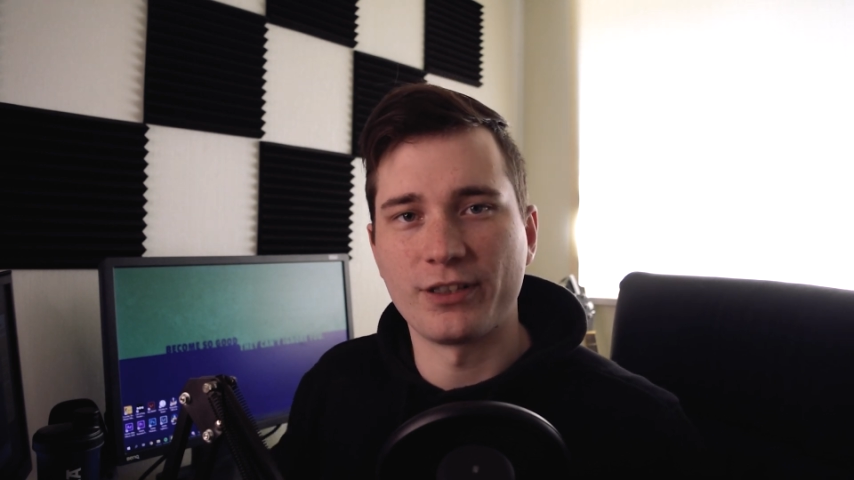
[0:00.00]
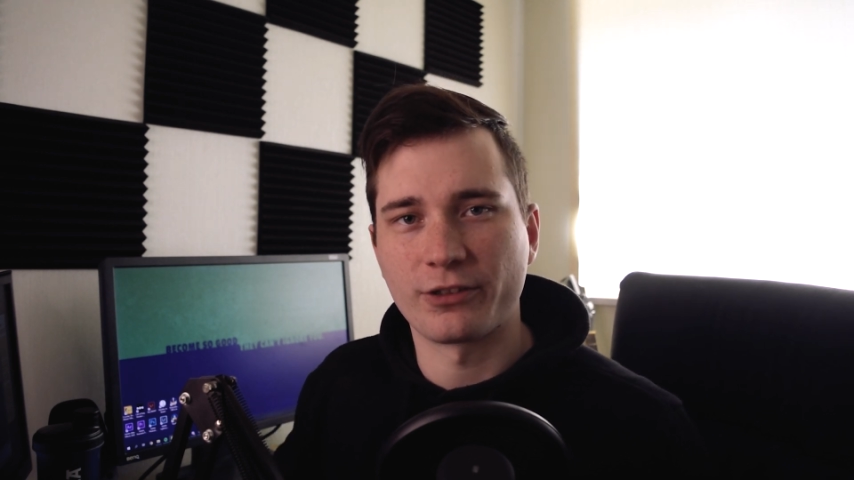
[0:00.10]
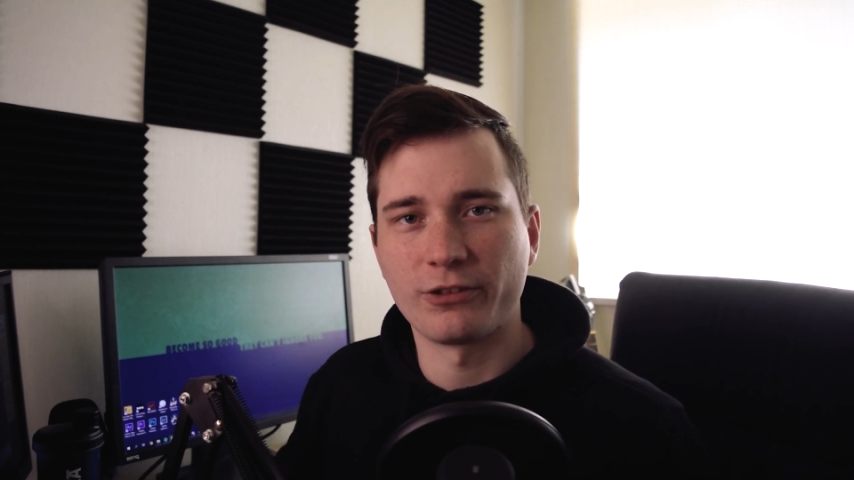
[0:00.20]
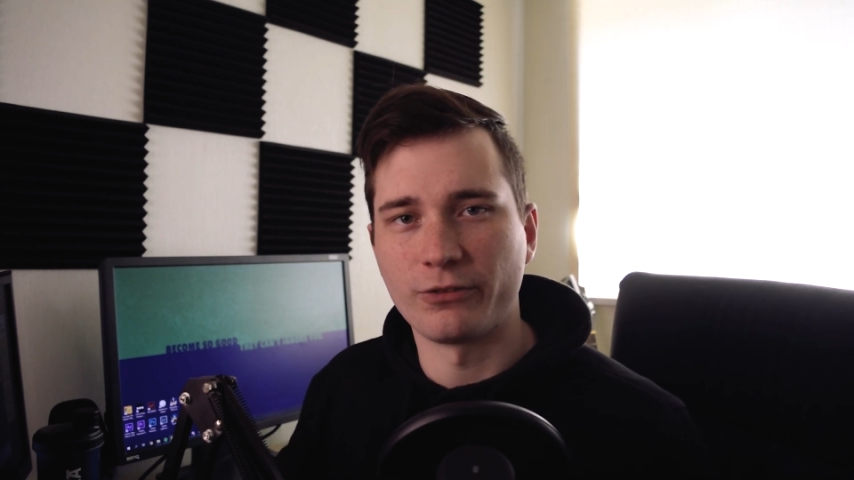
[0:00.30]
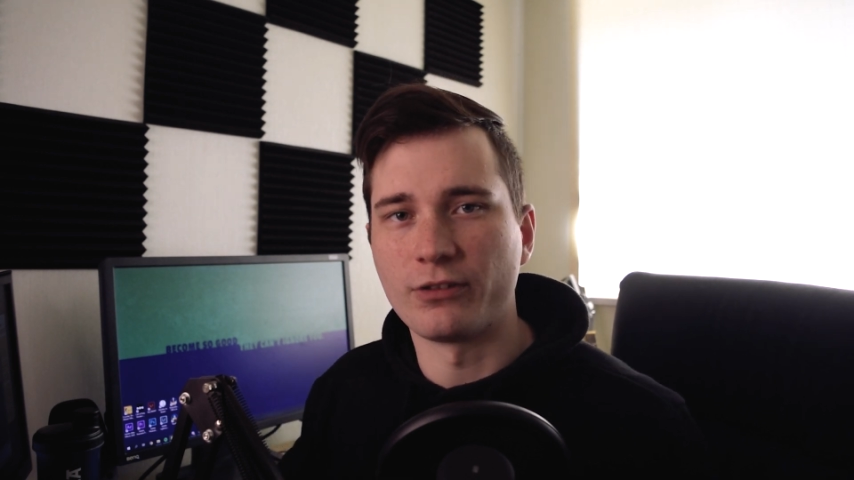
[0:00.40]
C
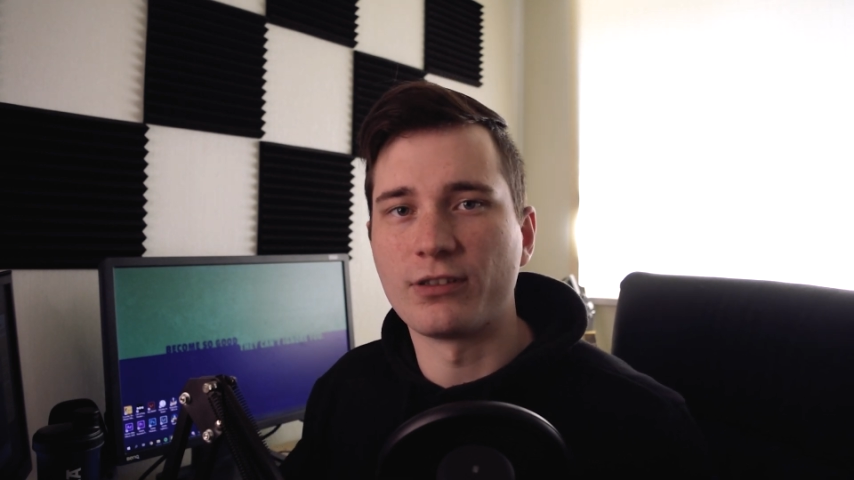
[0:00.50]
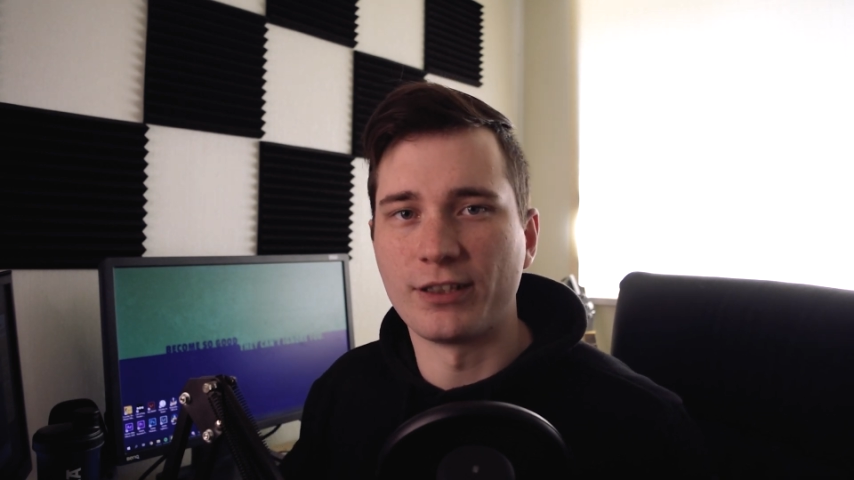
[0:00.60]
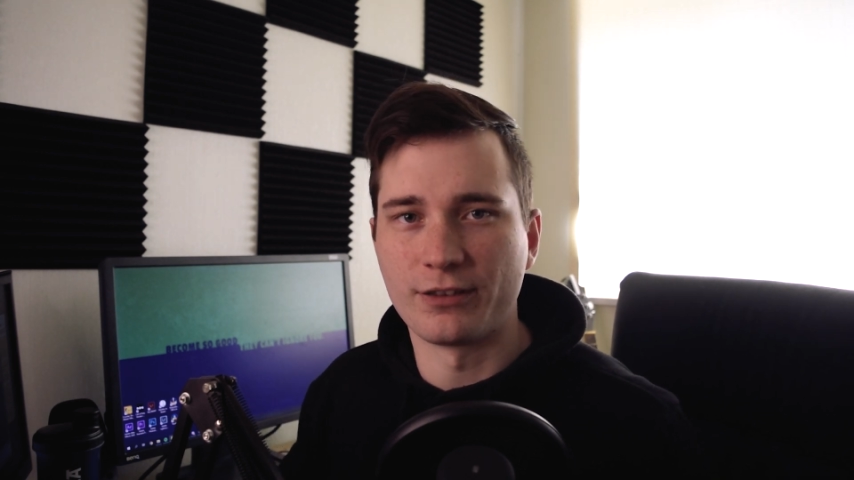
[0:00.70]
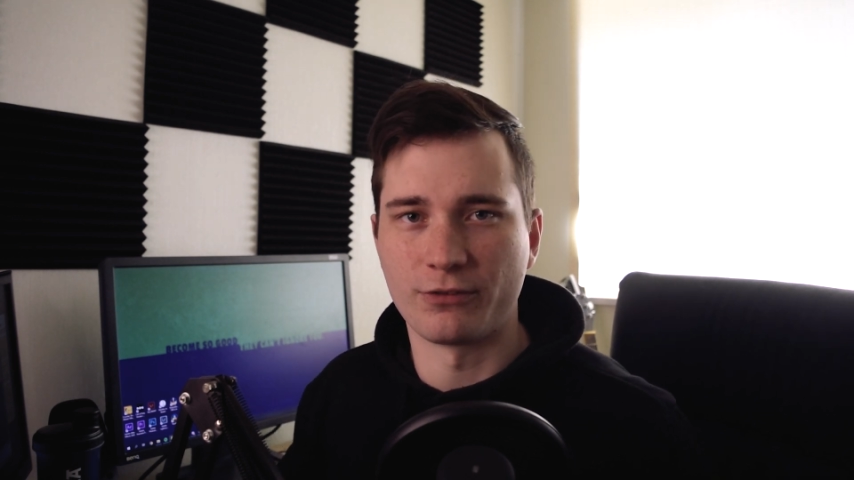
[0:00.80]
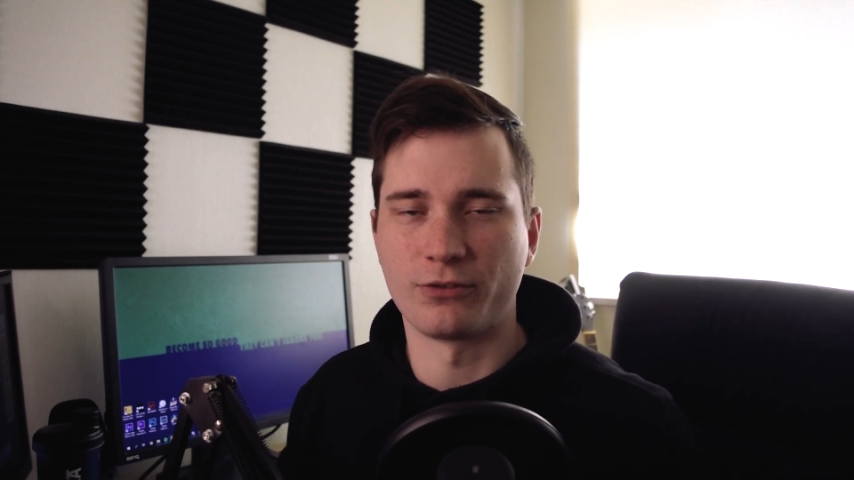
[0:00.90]
S G O
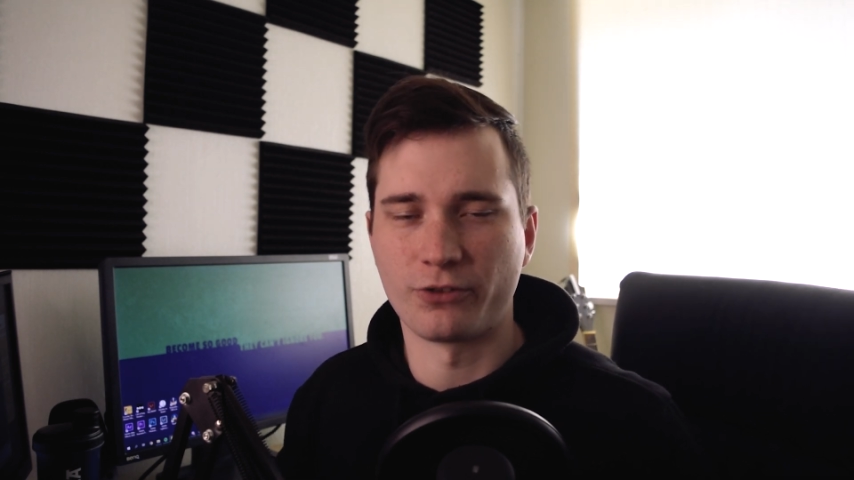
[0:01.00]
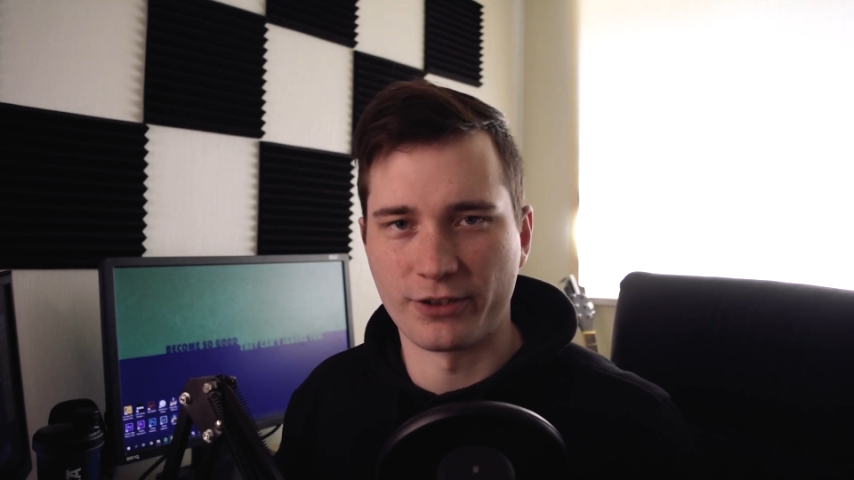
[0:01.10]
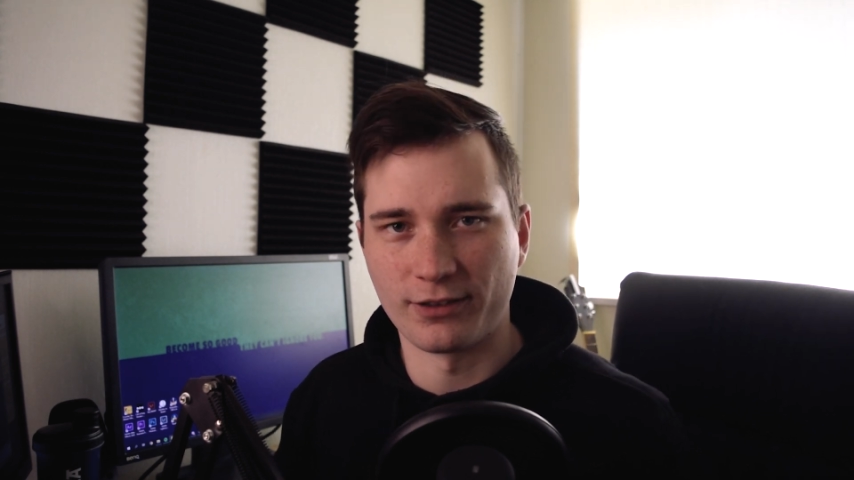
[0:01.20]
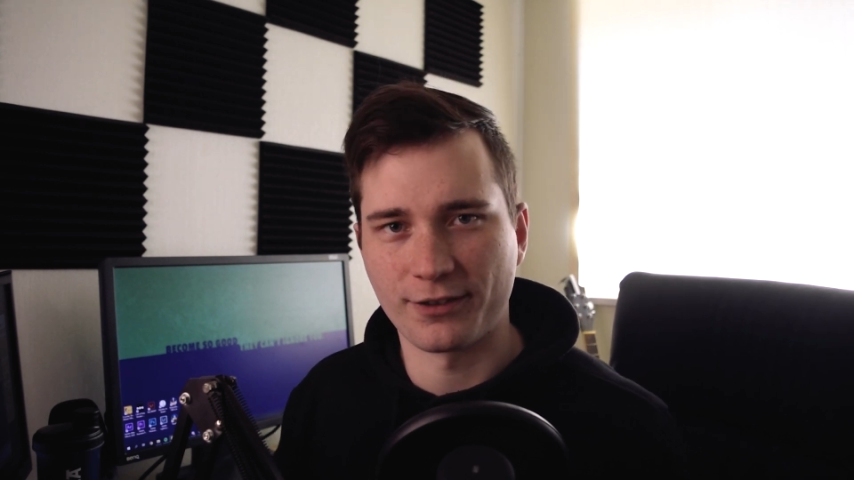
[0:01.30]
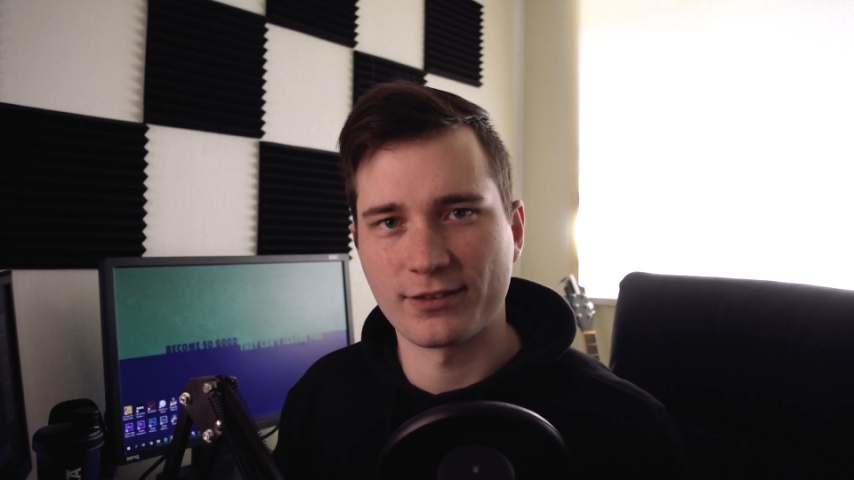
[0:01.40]
utility
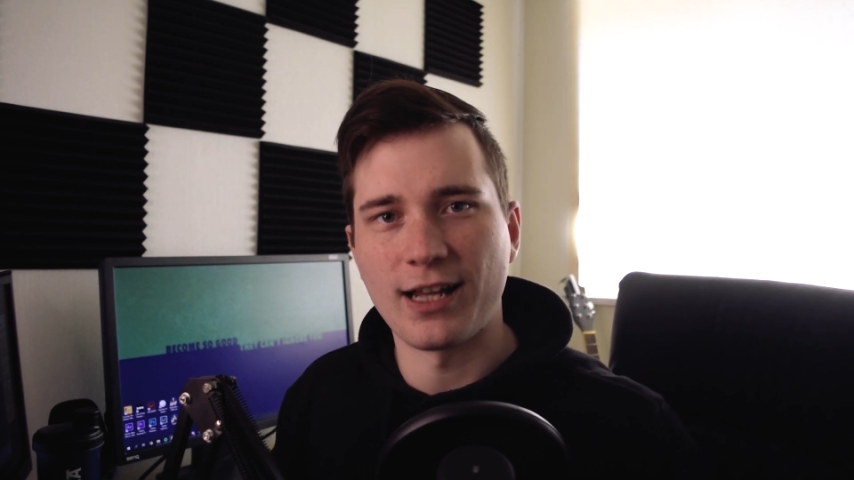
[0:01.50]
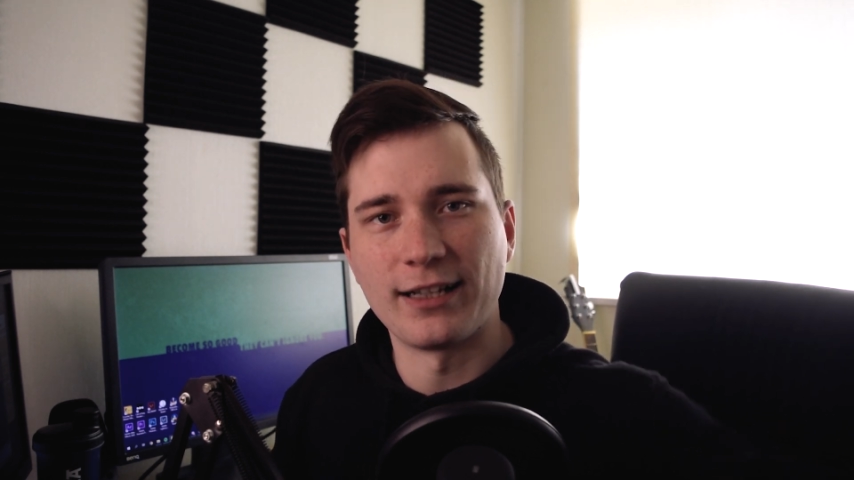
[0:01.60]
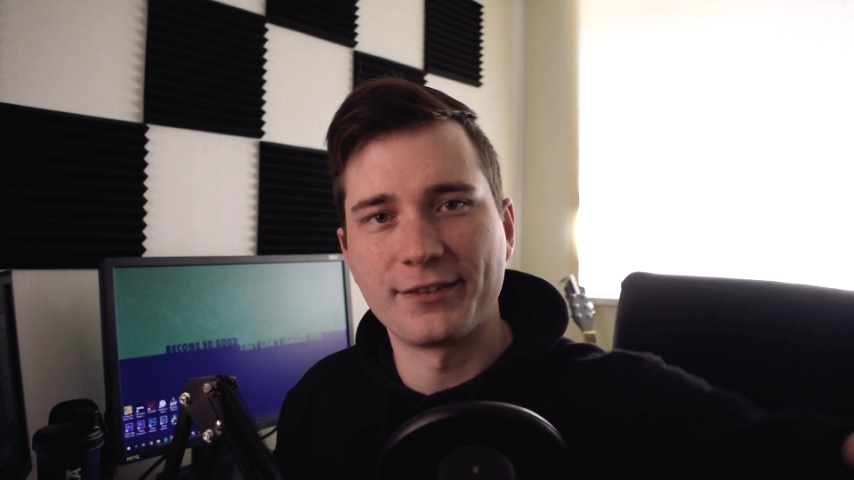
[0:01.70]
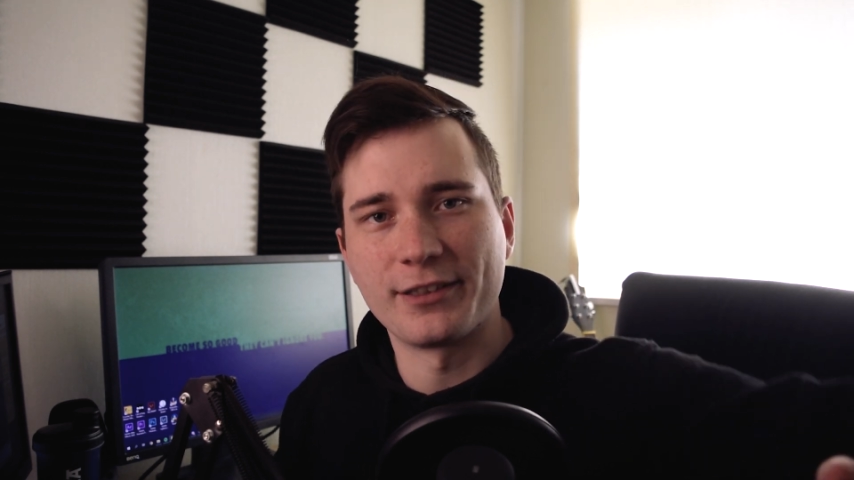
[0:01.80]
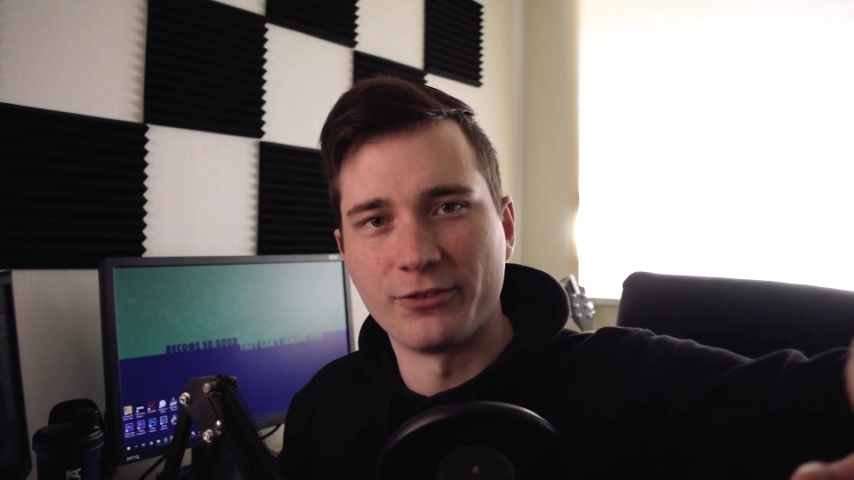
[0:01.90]
tutorials.
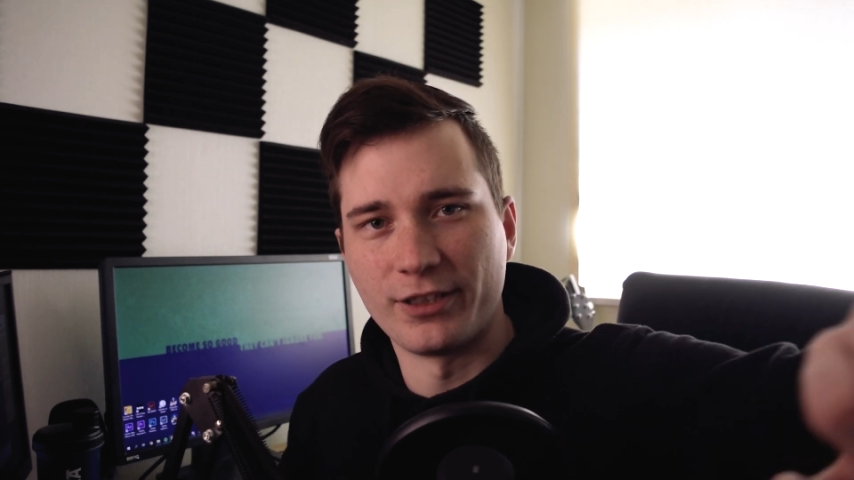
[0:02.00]
I'll see you